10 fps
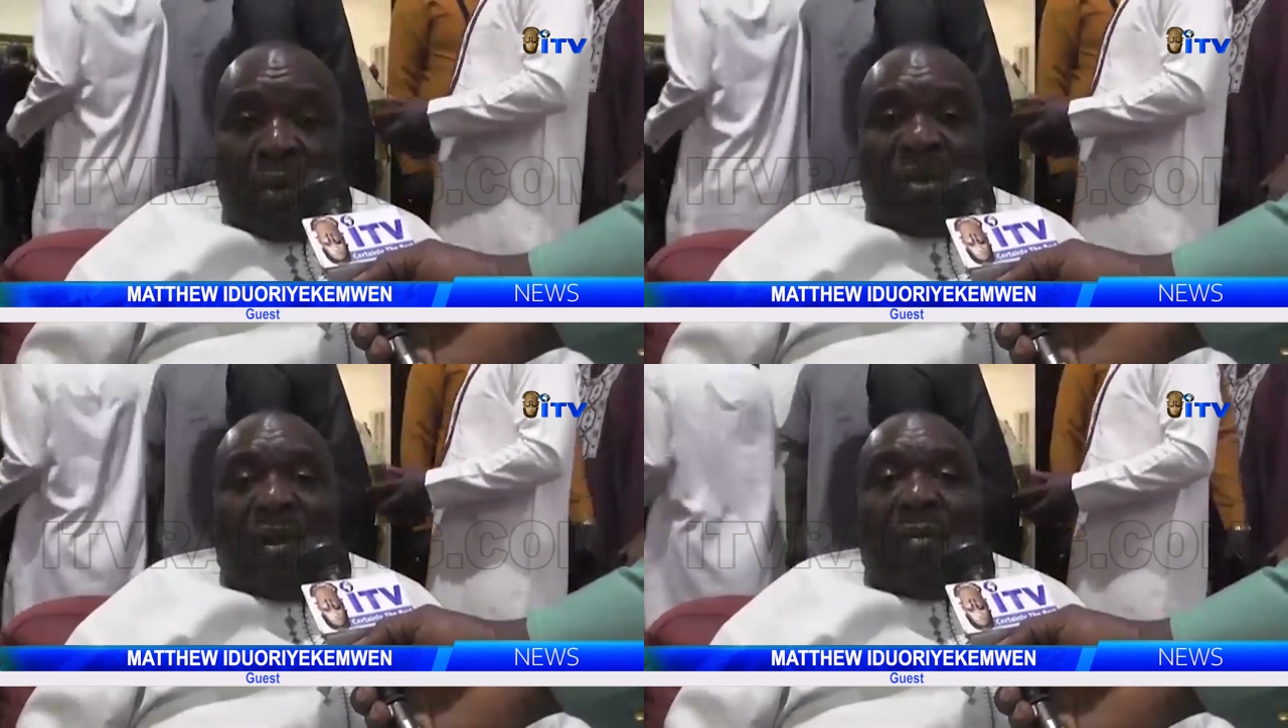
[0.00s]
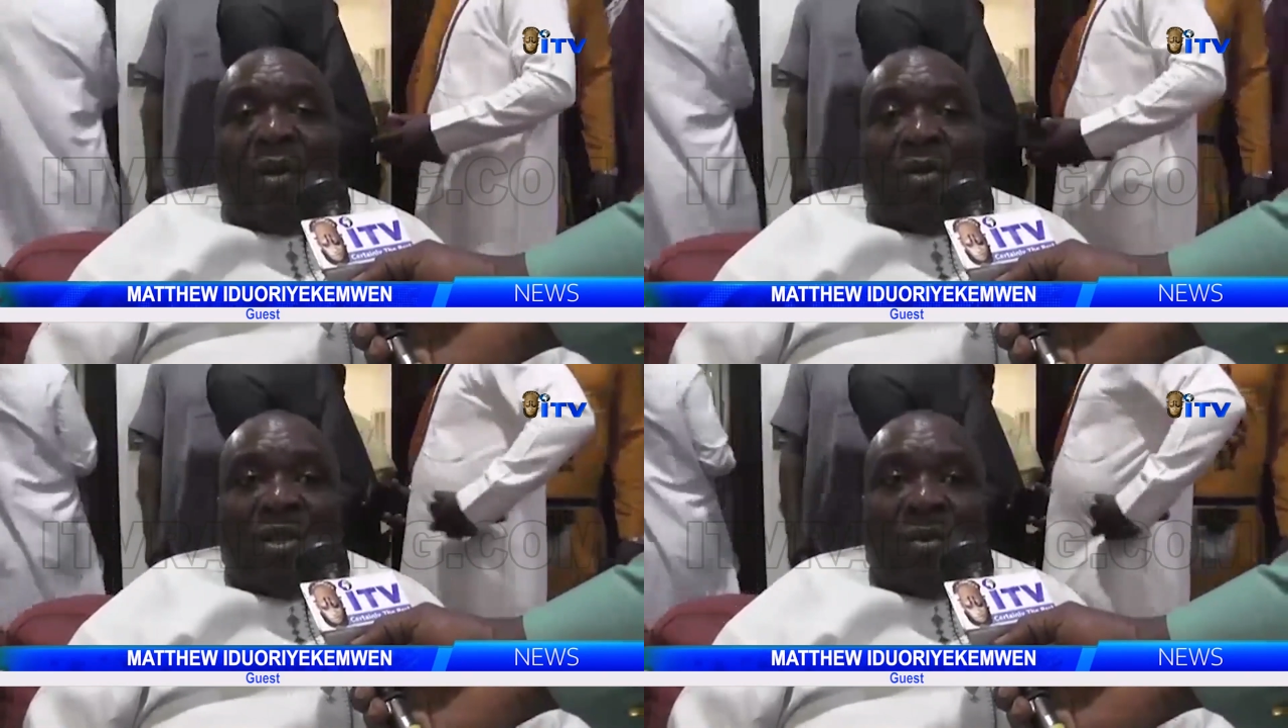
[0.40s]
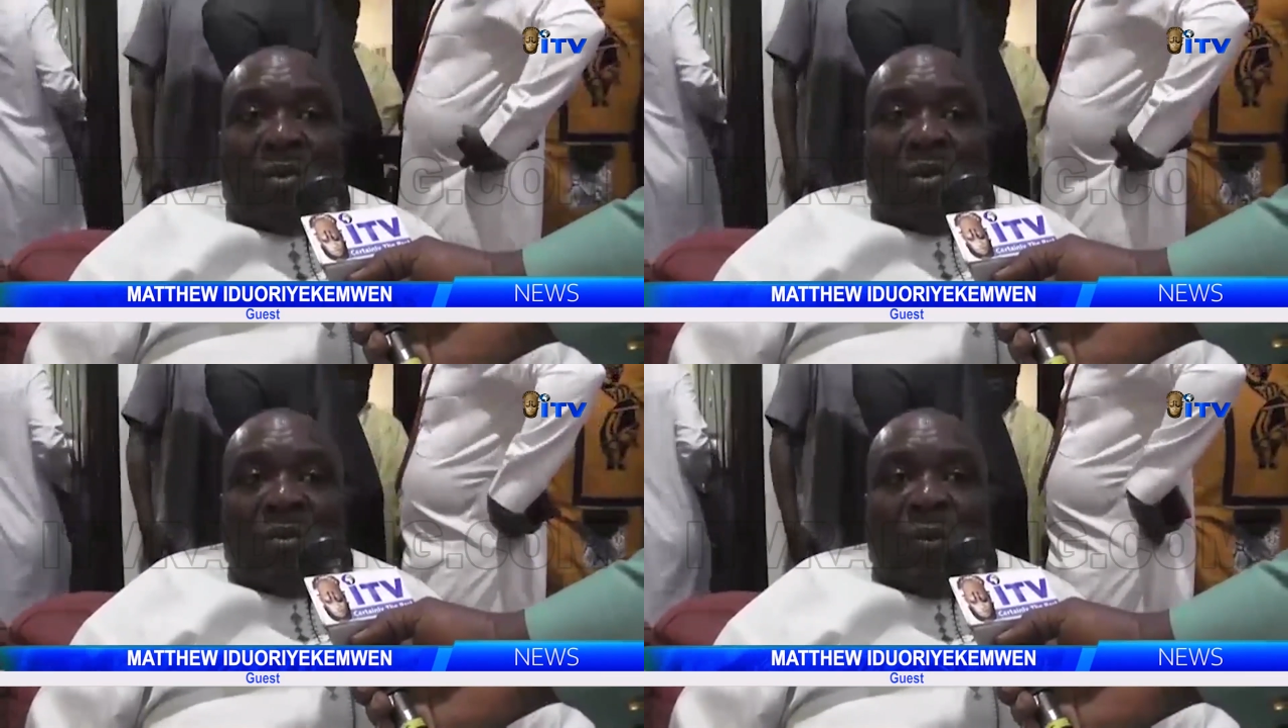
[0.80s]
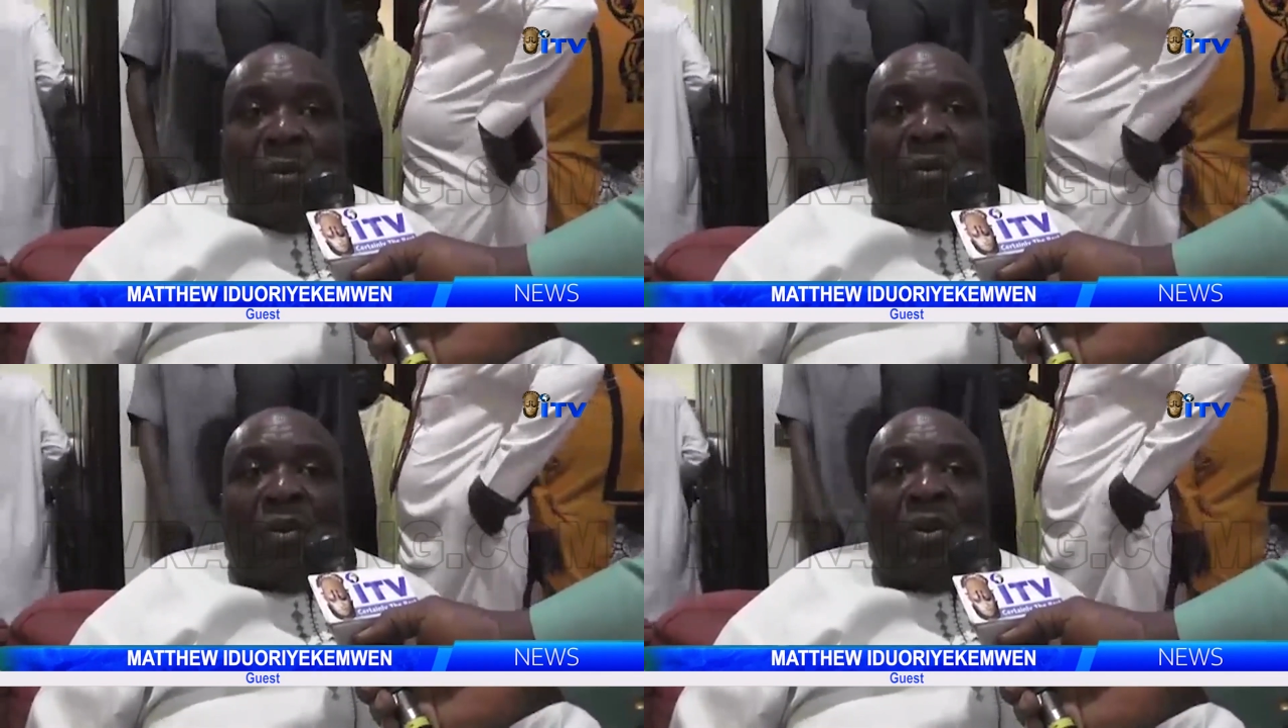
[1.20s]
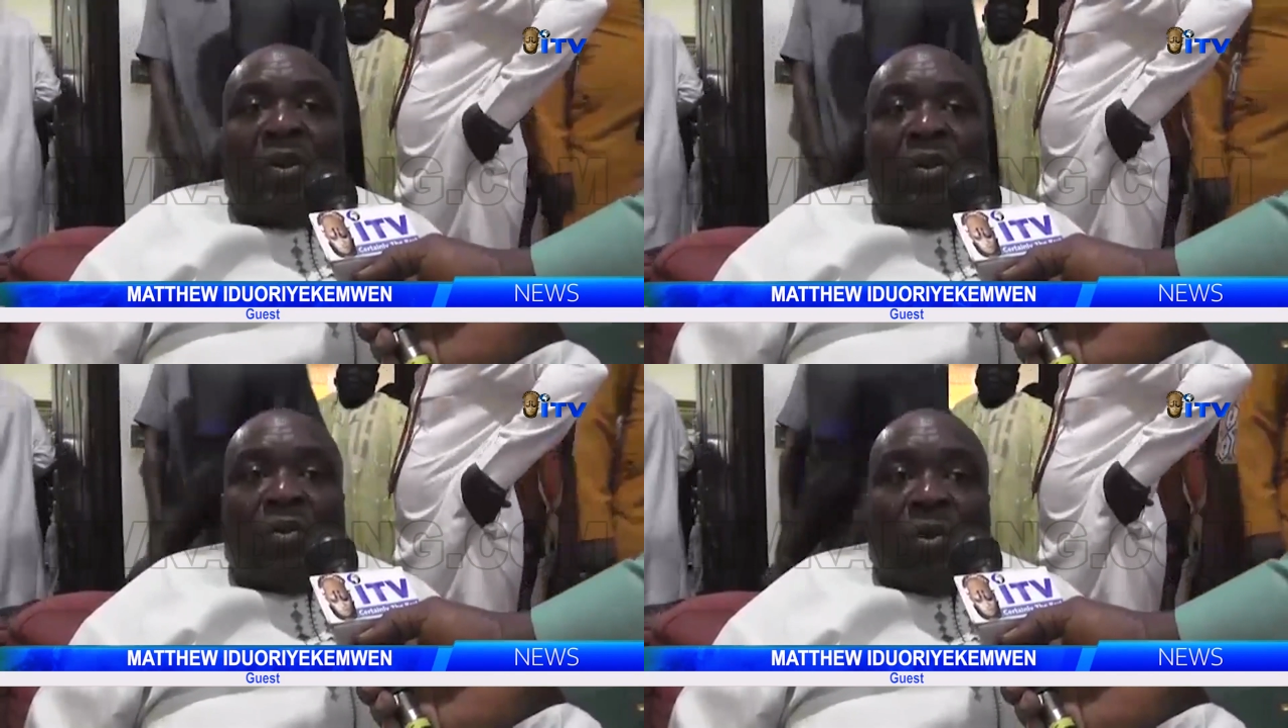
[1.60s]
good development to his, to his people
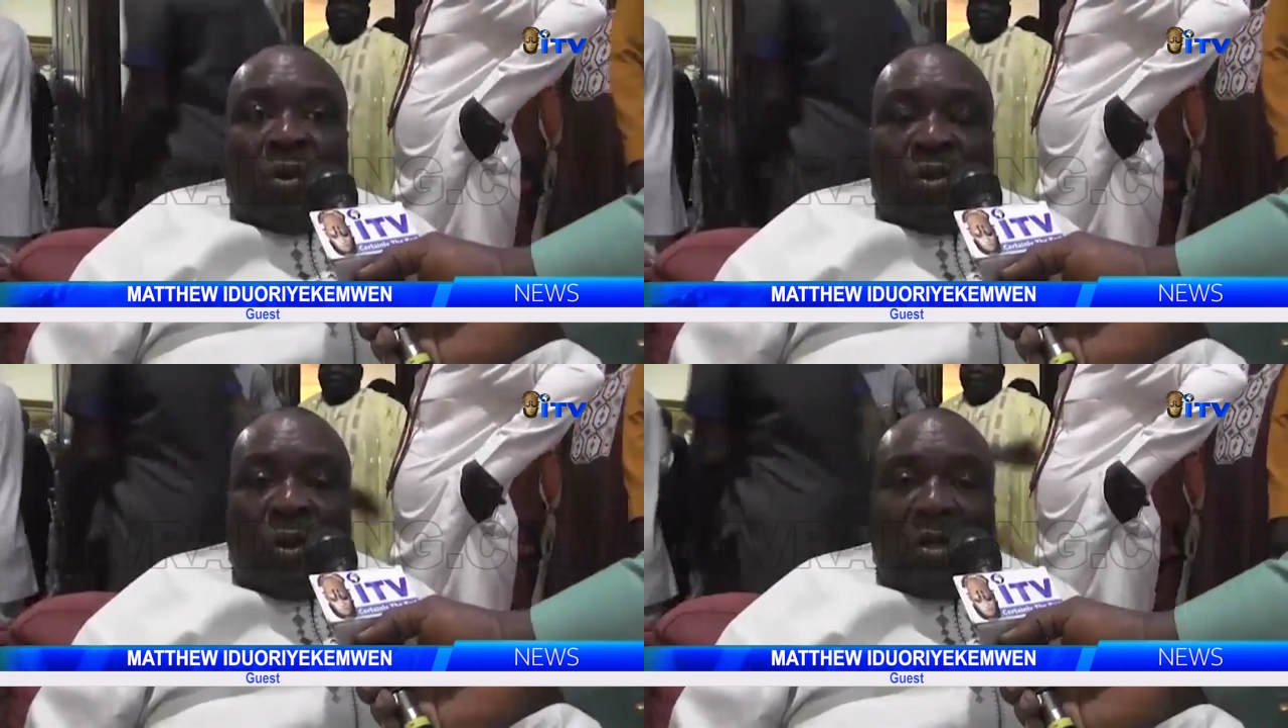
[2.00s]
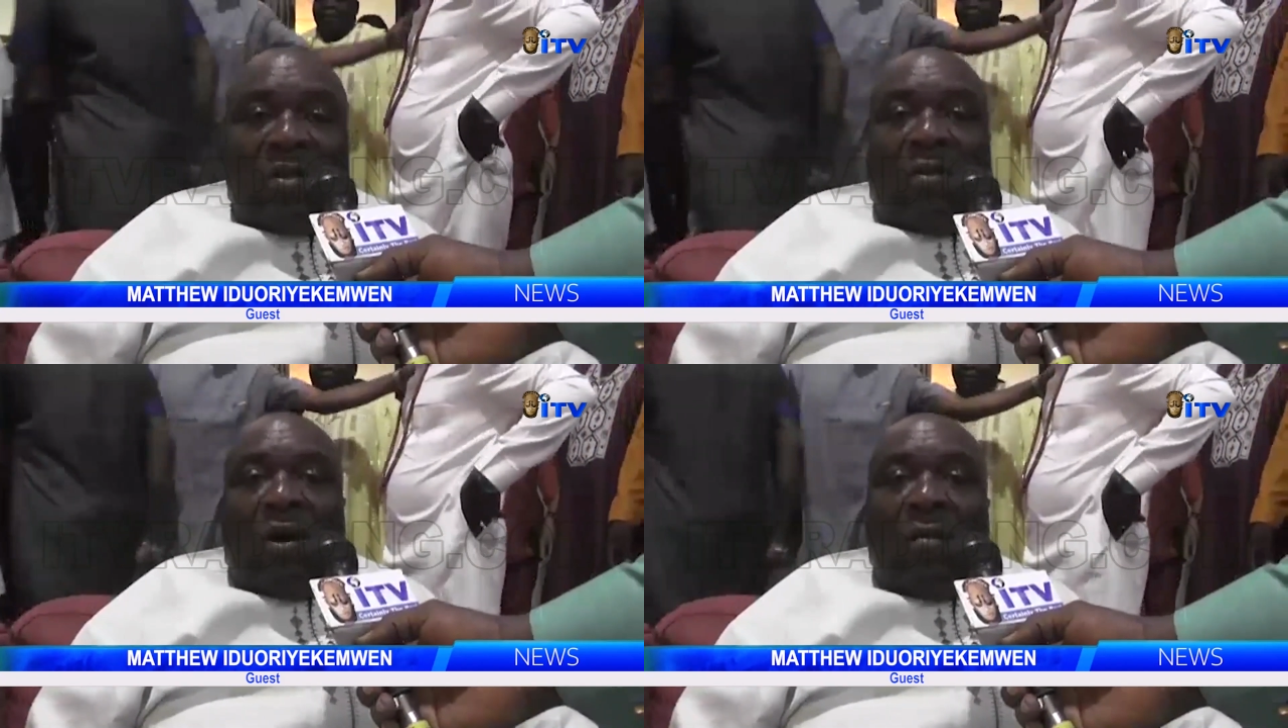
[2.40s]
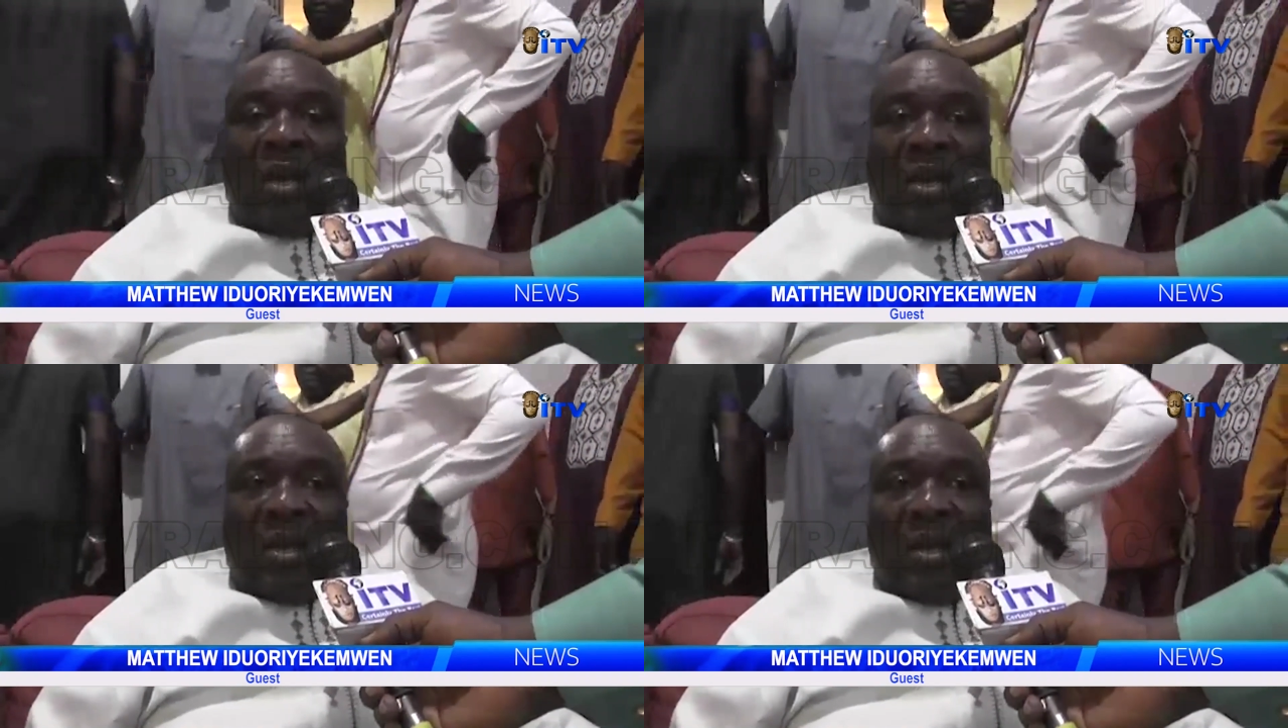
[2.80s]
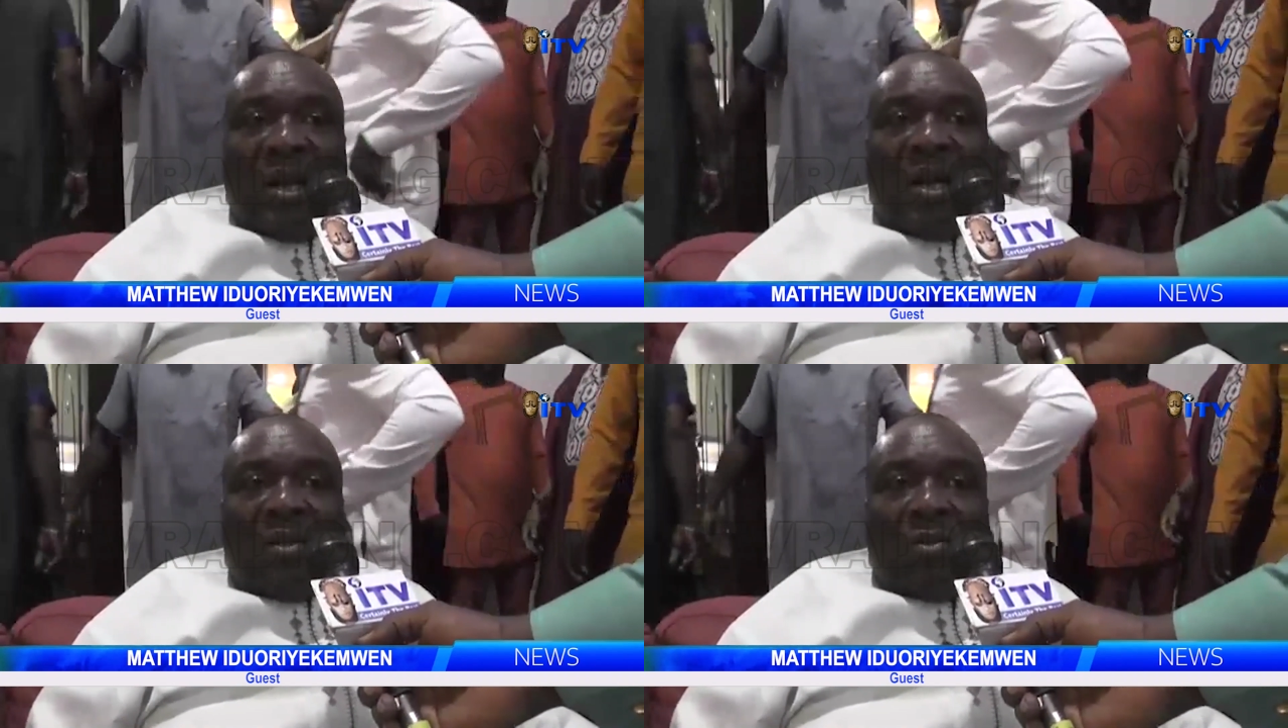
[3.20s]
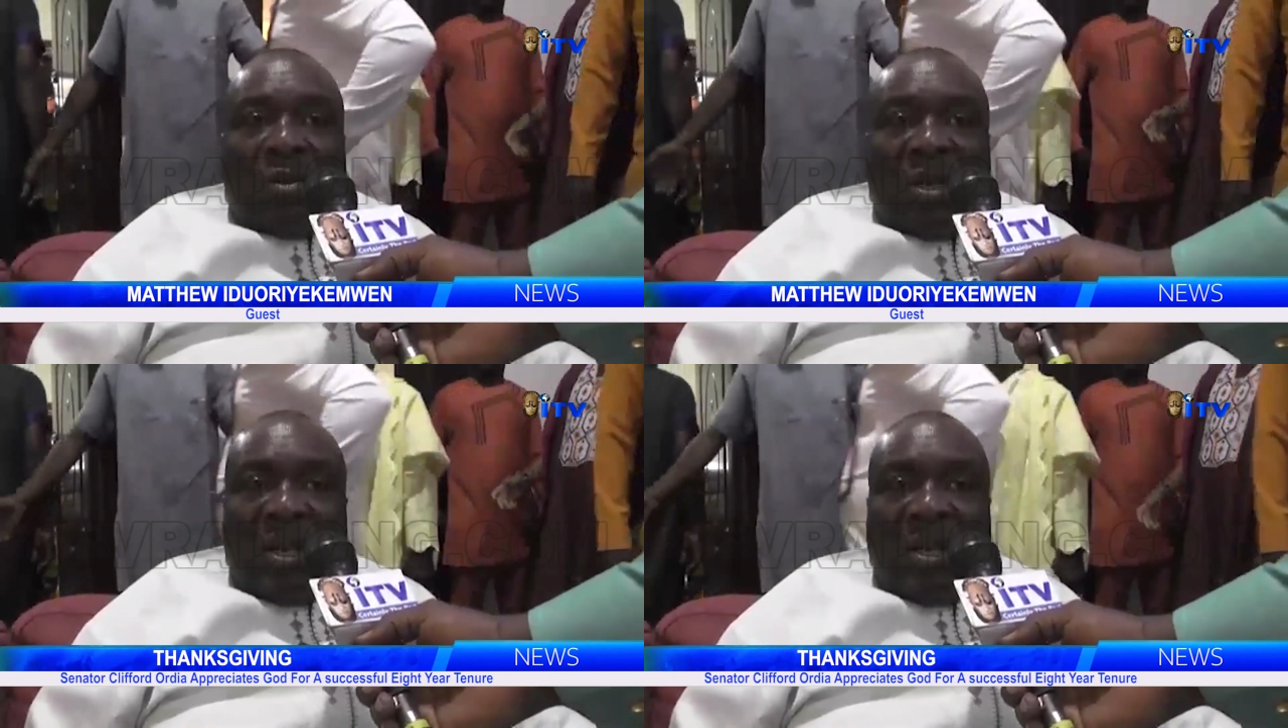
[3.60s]
through constructive lawmaking, and
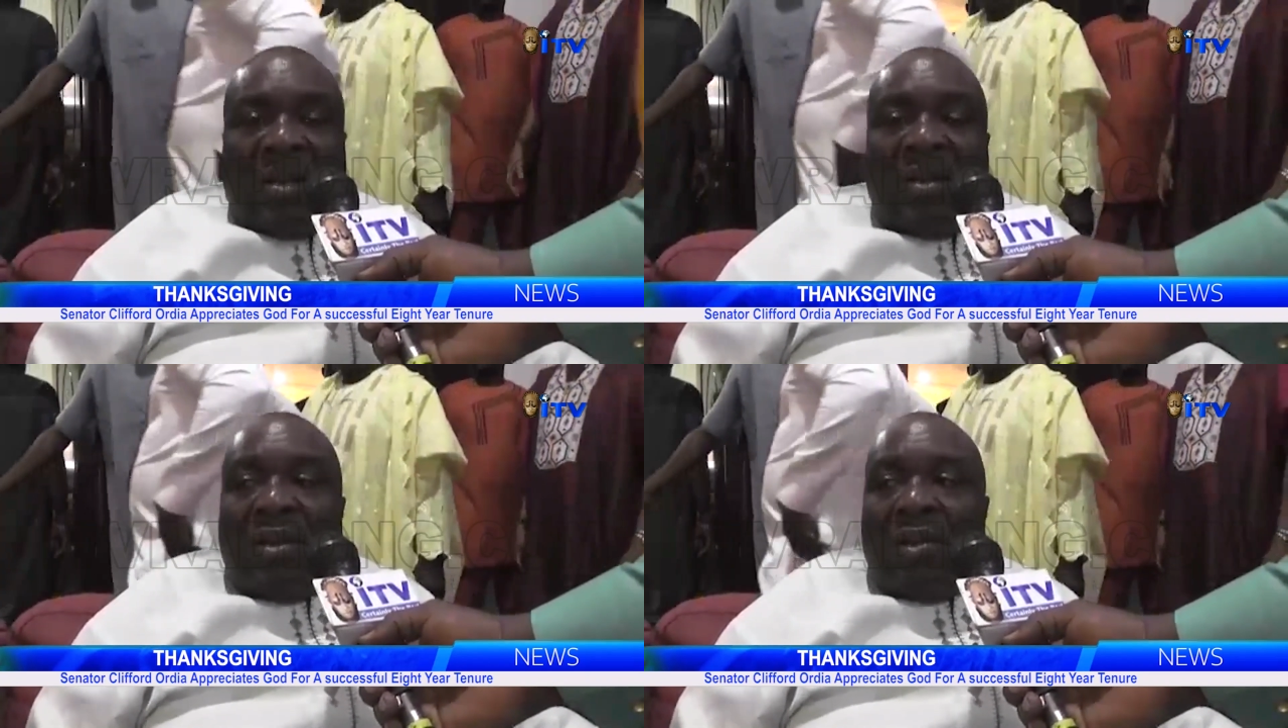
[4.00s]
today